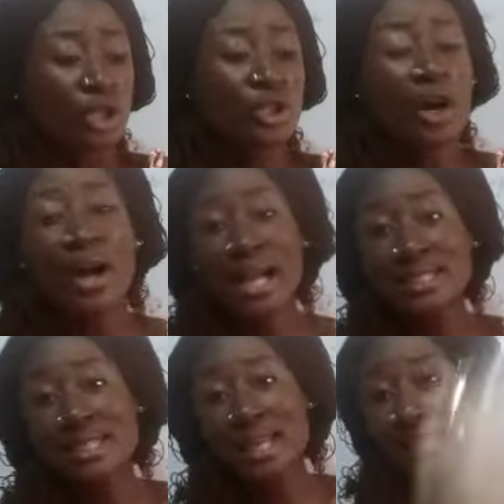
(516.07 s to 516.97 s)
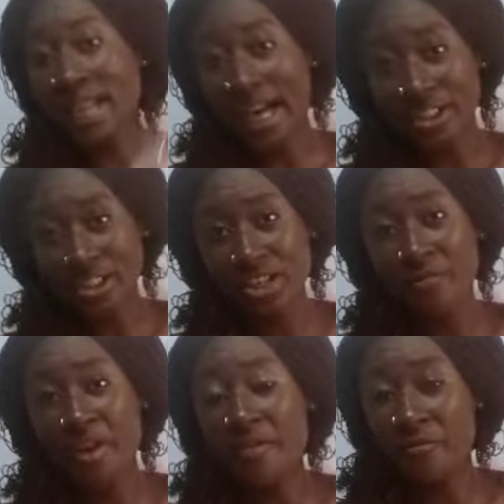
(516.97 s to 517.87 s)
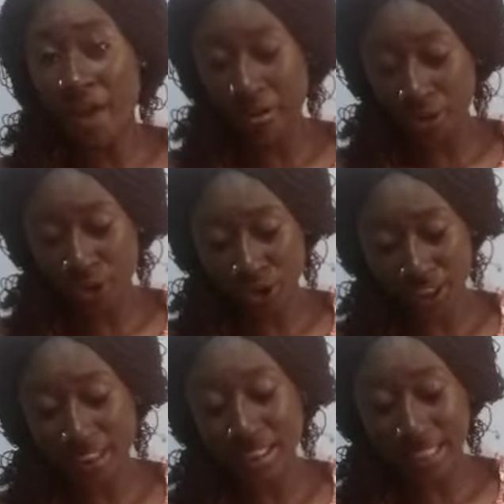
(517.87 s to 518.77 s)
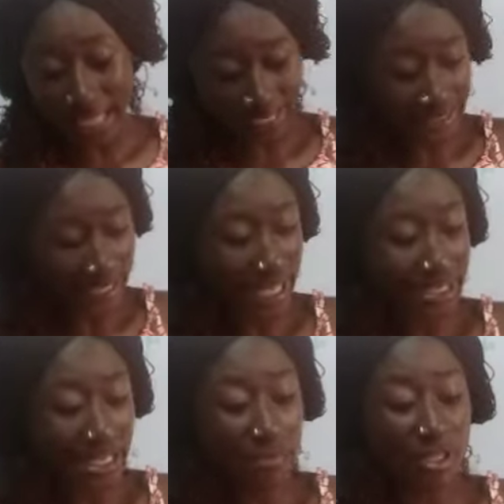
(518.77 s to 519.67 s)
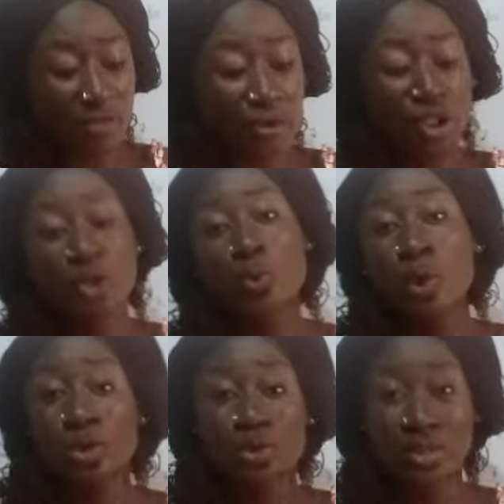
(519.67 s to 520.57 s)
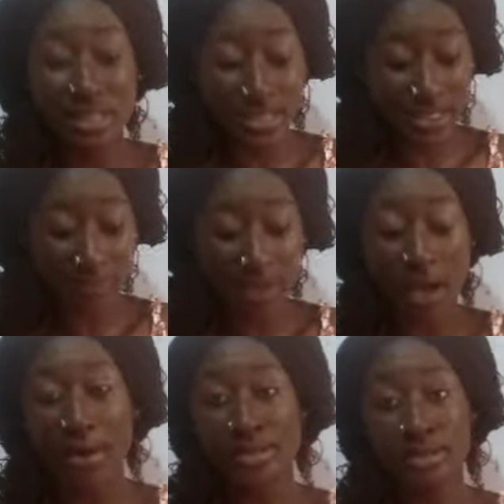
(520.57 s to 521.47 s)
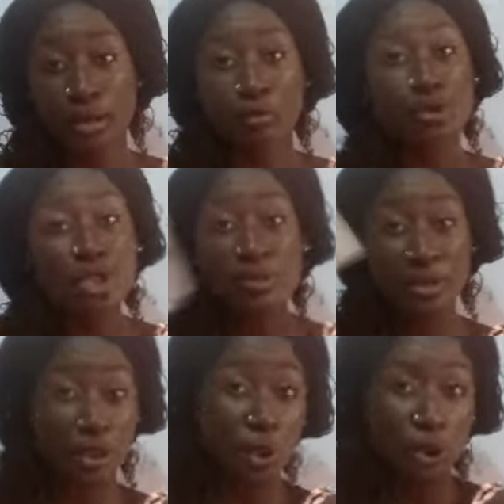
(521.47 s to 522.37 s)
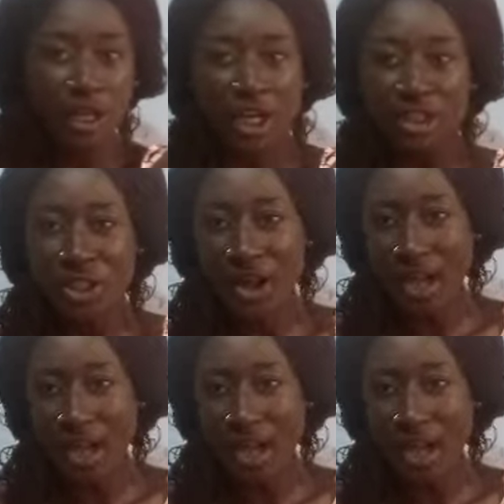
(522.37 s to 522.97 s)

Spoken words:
your hands can't achieve a very straight line, except if you just want to deceive ourselves. Truth be told, your